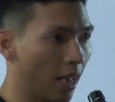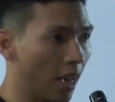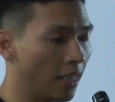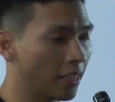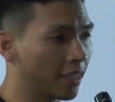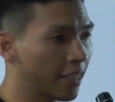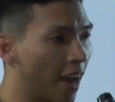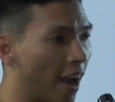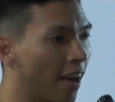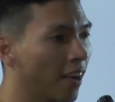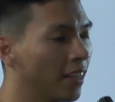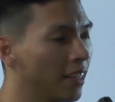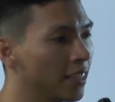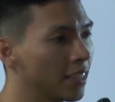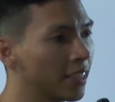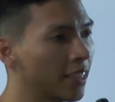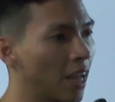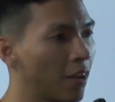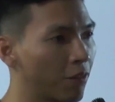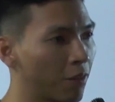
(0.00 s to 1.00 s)
As
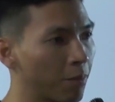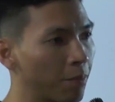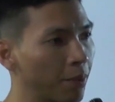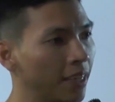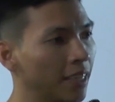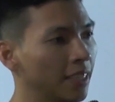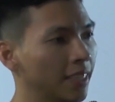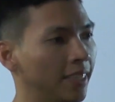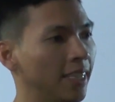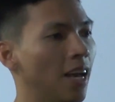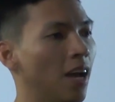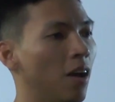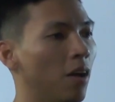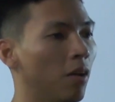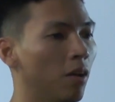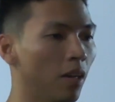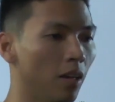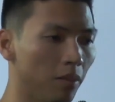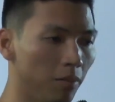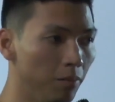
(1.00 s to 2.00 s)
Carolyn said from
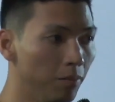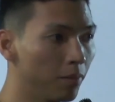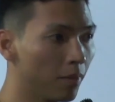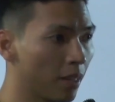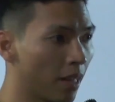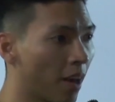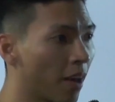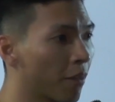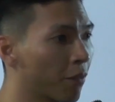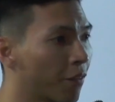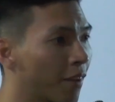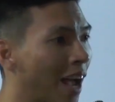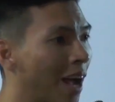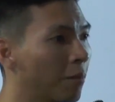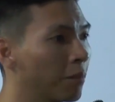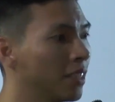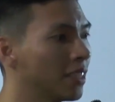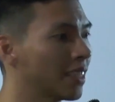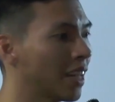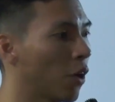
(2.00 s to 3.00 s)
PSL, there are
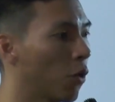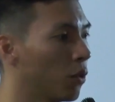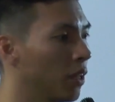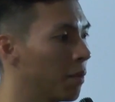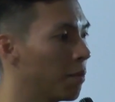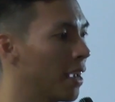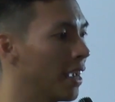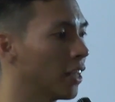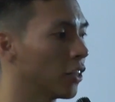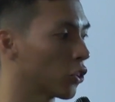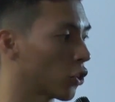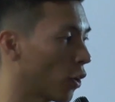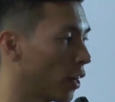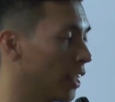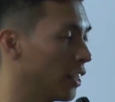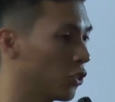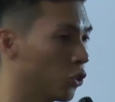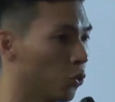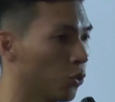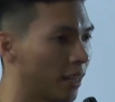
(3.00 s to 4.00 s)
families that only make
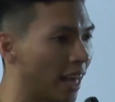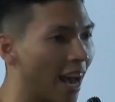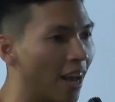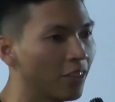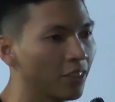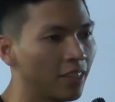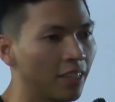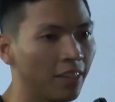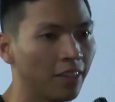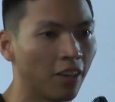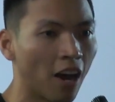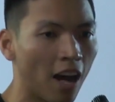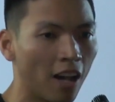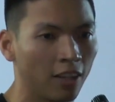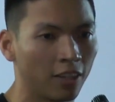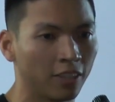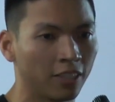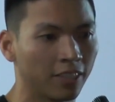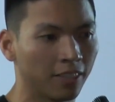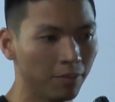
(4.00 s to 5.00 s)

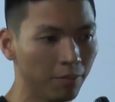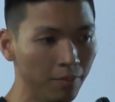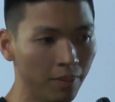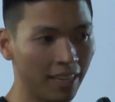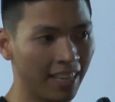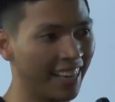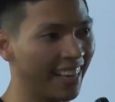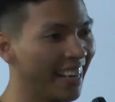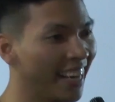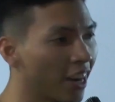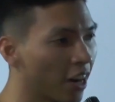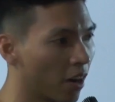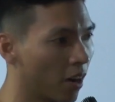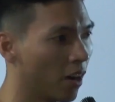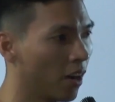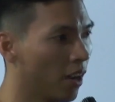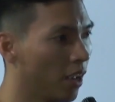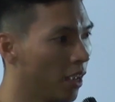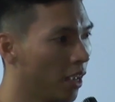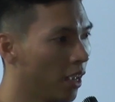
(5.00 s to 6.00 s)
$32,000
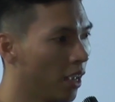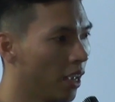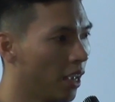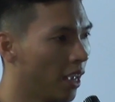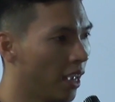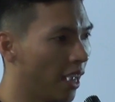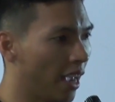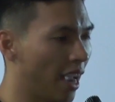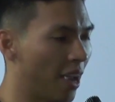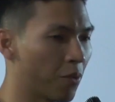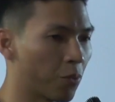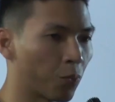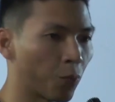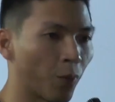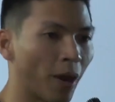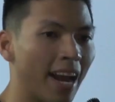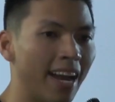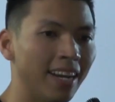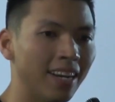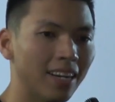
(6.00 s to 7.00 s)
here,
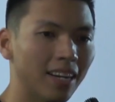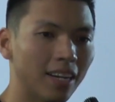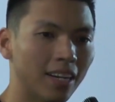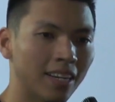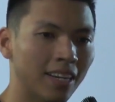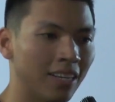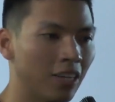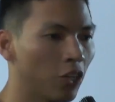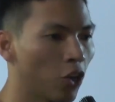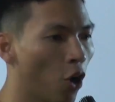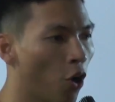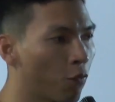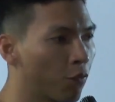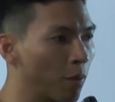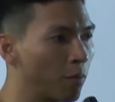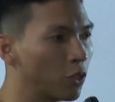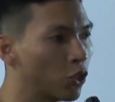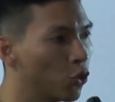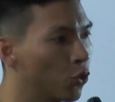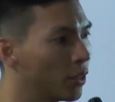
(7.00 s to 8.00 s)
and rent can go
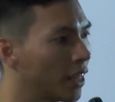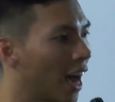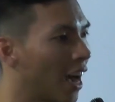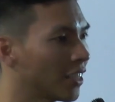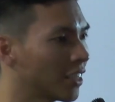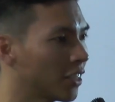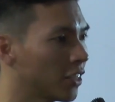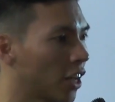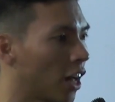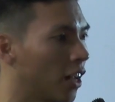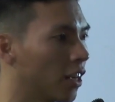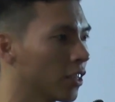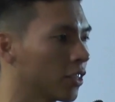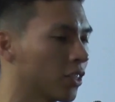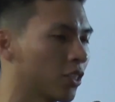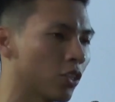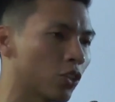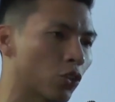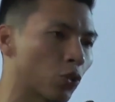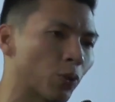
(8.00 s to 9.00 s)
from
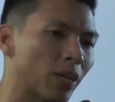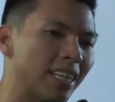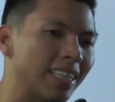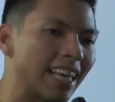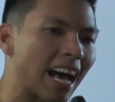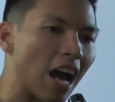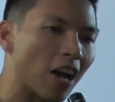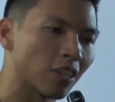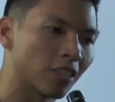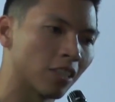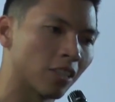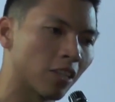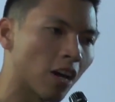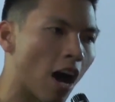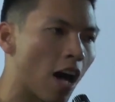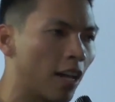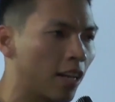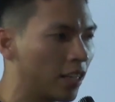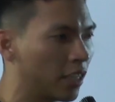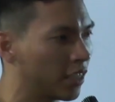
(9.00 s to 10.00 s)
$2,000 to
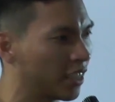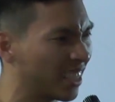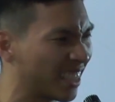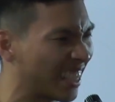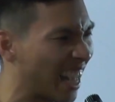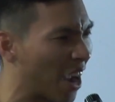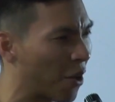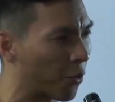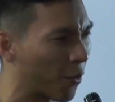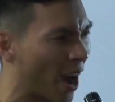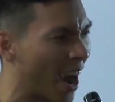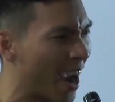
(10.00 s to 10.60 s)
$3,000. Is that